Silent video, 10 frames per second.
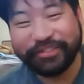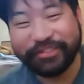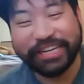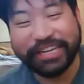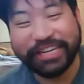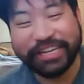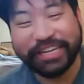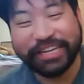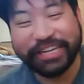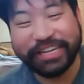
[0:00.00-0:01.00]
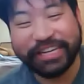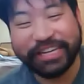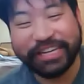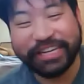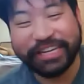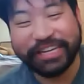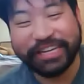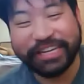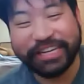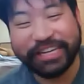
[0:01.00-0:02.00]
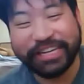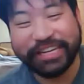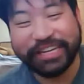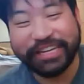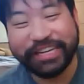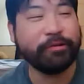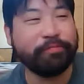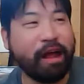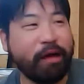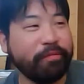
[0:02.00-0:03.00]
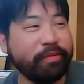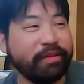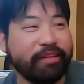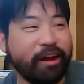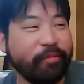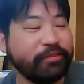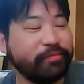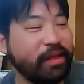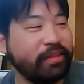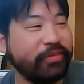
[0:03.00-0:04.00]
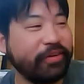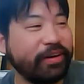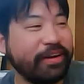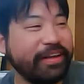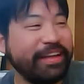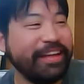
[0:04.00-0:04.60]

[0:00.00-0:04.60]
Jeff Hardy was in this company, he would probably be Darby's mentor.